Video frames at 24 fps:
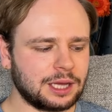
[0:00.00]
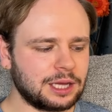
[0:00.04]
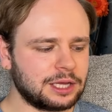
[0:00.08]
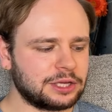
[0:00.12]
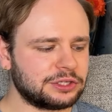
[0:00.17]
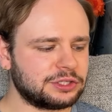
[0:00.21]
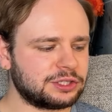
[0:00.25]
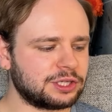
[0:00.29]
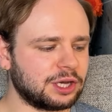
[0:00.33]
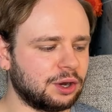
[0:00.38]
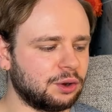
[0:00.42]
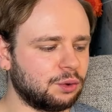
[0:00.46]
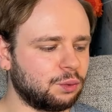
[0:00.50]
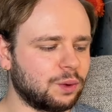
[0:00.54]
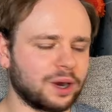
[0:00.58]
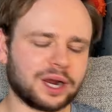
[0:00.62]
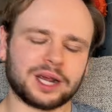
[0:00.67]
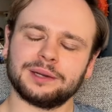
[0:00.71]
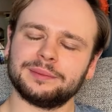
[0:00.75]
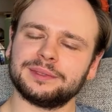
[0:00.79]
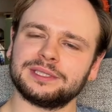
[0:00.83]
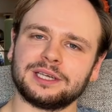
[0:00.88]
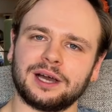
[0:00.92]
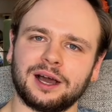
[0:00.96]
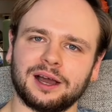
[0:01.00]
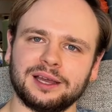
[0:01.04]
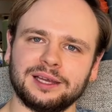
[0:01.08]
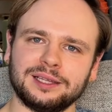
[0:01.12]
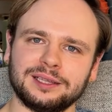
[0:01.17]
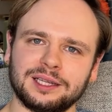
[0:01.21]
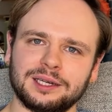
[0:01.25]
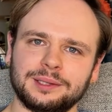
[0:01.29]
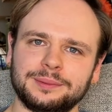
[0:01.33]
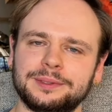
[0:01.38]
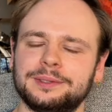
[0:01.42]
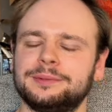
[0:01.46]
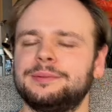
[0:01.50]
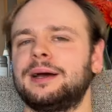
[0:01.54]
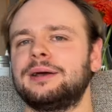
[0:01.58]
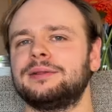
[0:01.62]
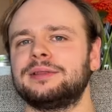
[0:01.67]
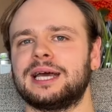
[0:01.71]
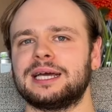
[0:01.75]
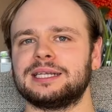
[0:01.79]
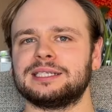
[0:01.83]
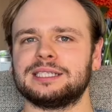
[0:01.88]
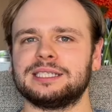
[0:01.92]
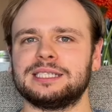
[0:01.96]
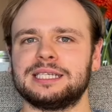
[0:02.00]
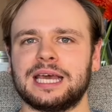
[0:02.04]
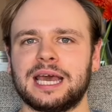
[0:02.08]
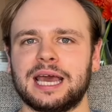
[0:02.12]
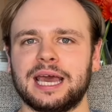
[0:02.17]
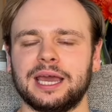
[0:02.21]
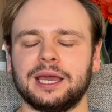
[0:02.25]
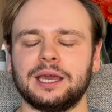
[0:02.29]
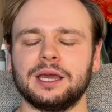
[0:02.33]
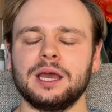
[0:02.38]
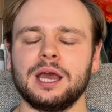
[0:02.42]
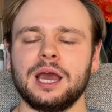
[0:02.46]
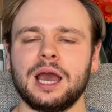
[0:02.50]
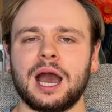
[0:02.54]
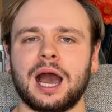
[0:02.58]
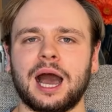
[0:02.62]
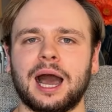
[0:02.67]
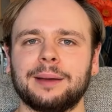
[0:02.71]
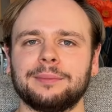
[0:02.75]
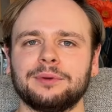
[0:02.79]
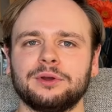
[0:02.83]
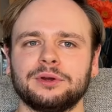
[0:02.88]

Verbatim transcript: So we're going to be talking a little bit about that today. I'm